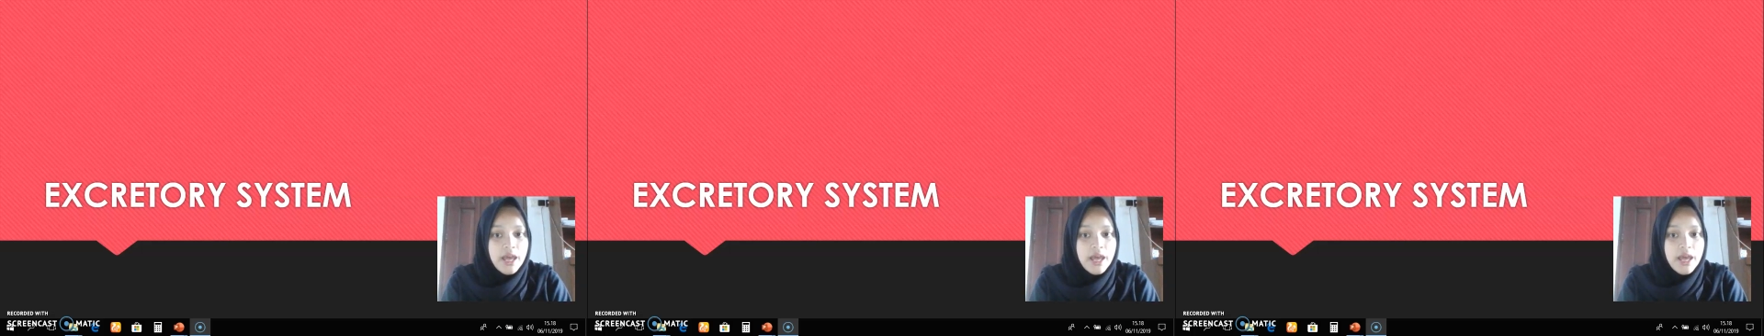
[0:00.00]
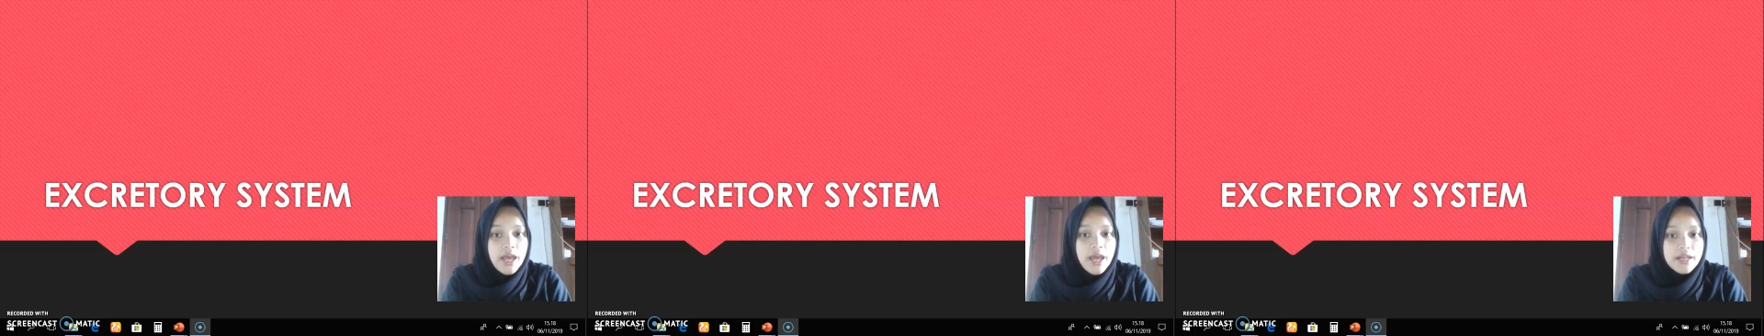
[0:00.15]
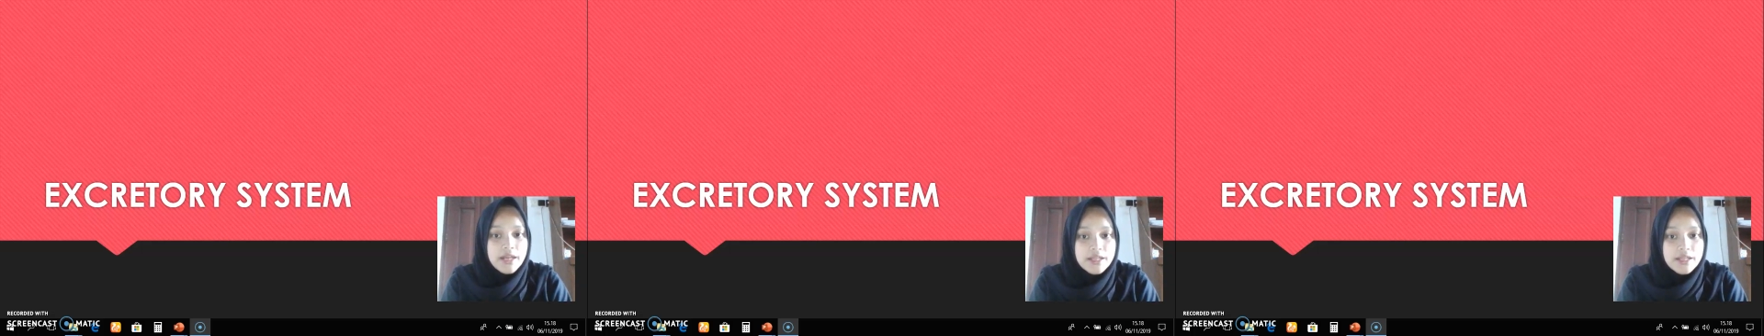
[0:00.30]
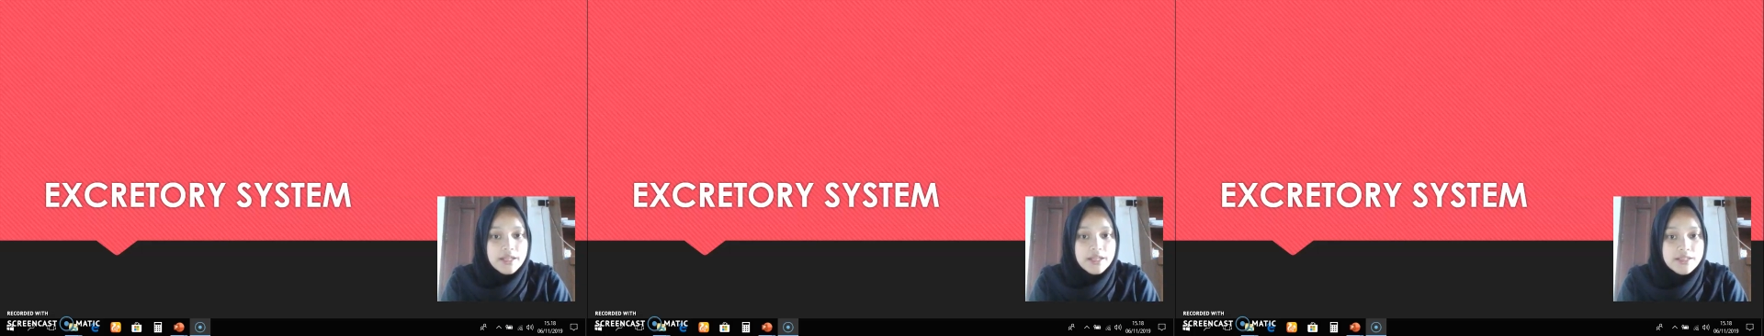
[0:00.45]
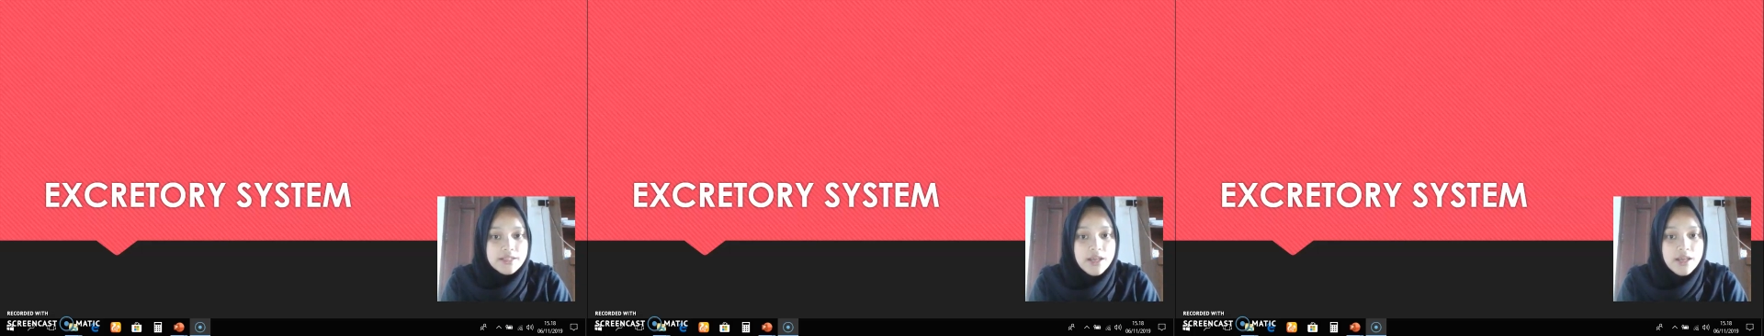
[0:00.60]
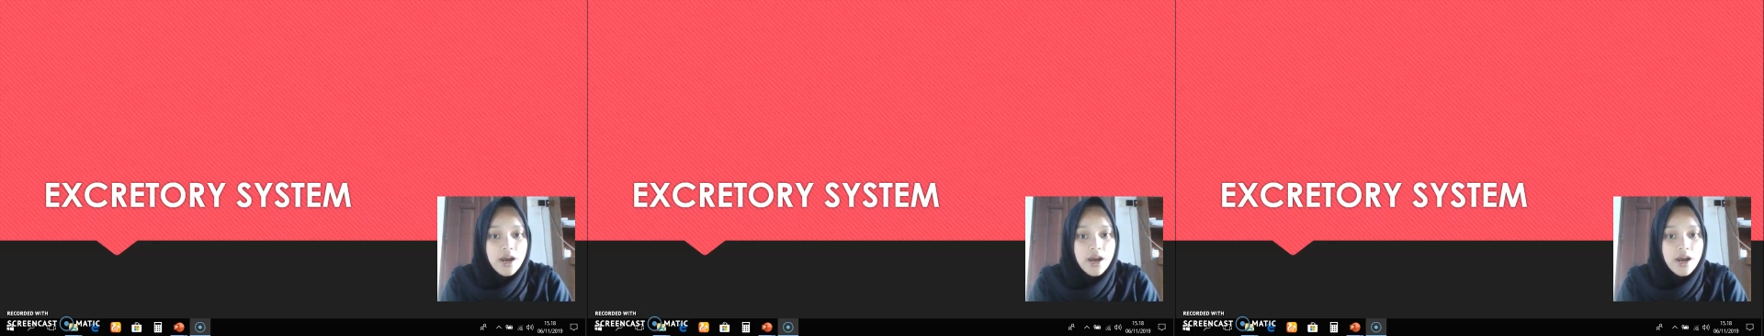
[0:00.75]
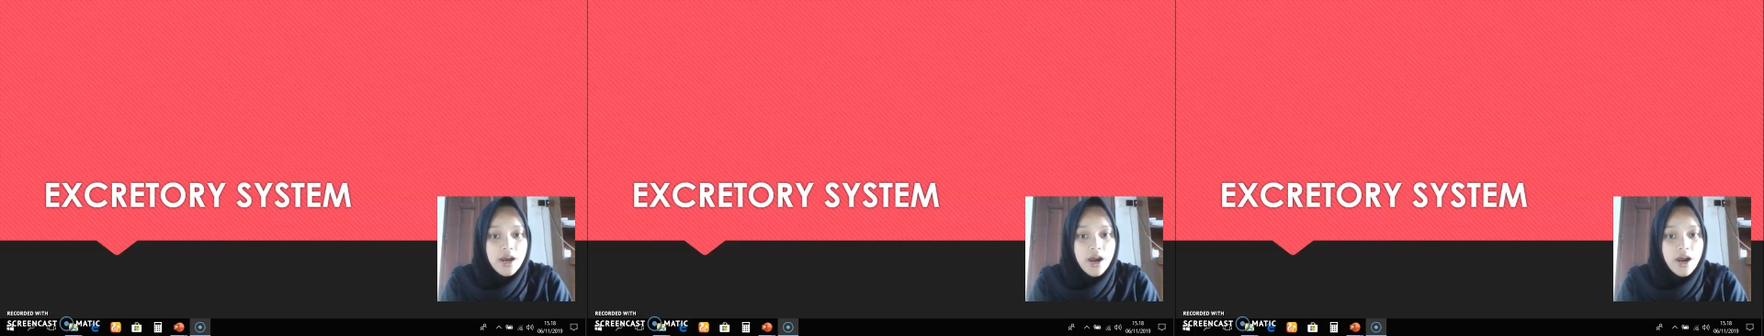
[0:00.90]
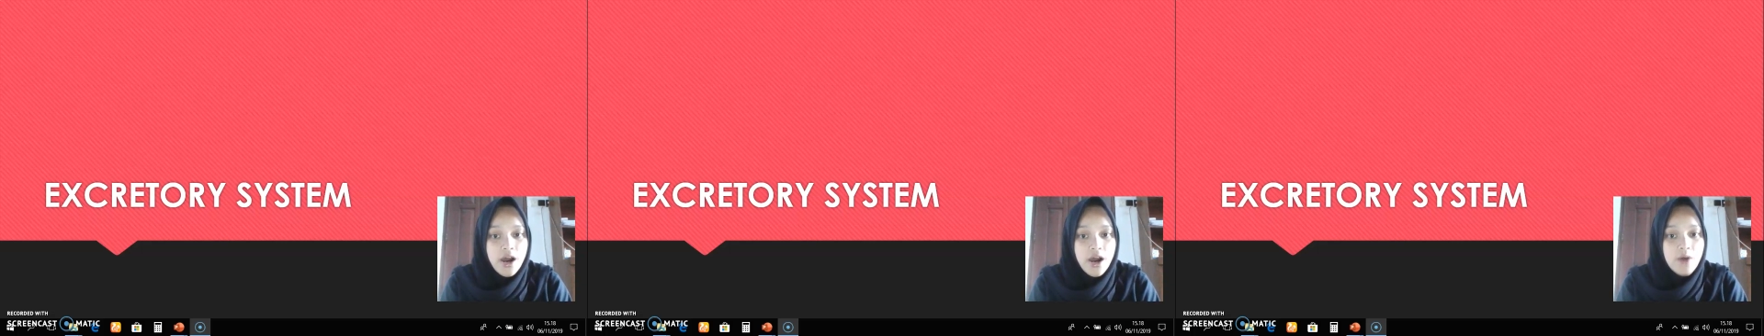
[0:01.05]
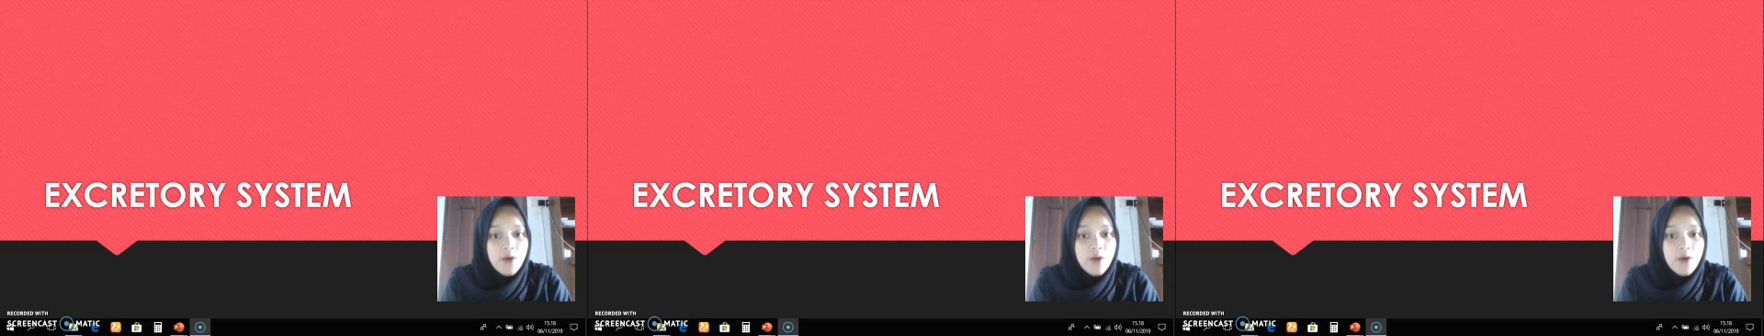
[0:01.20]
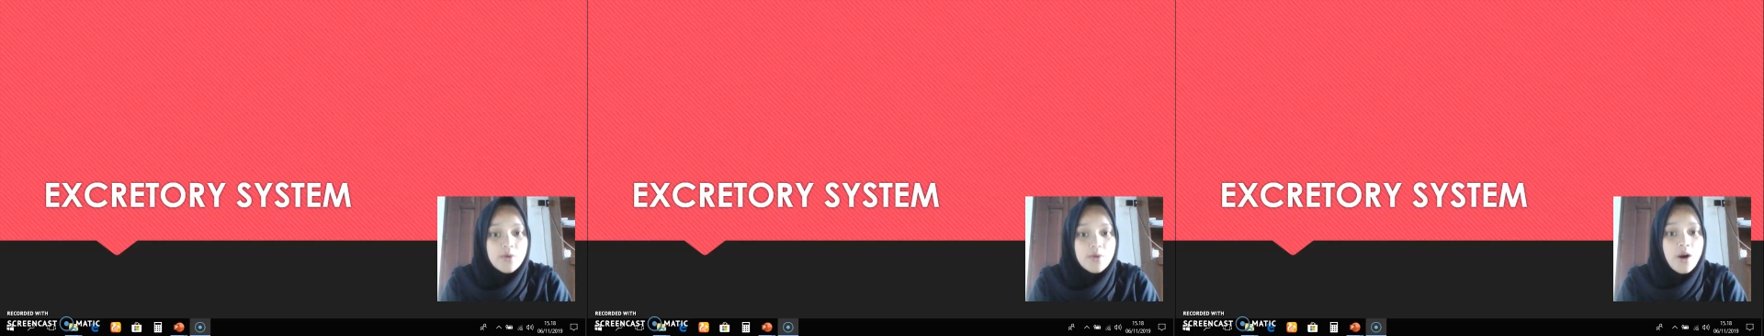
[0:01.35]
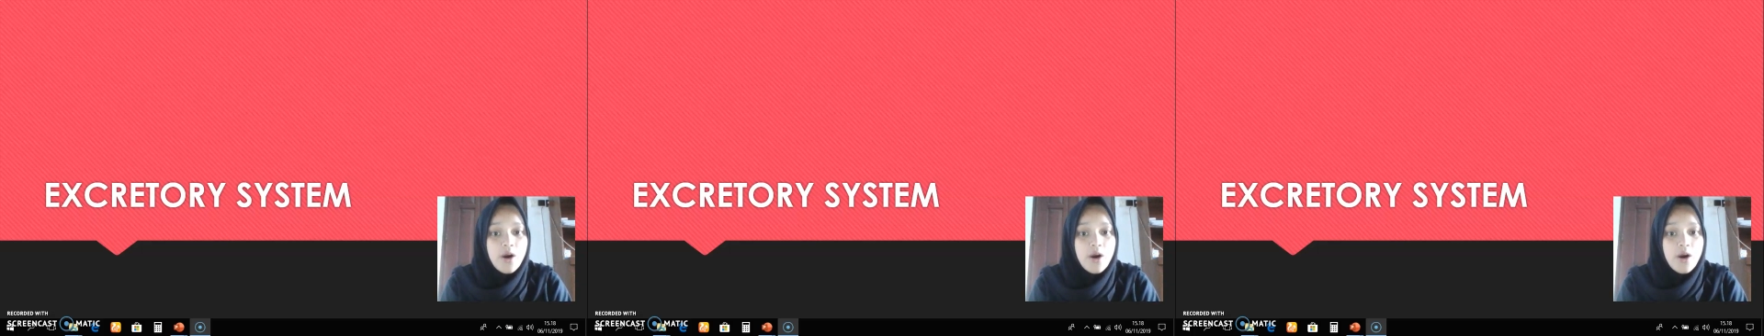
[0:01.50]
and it's how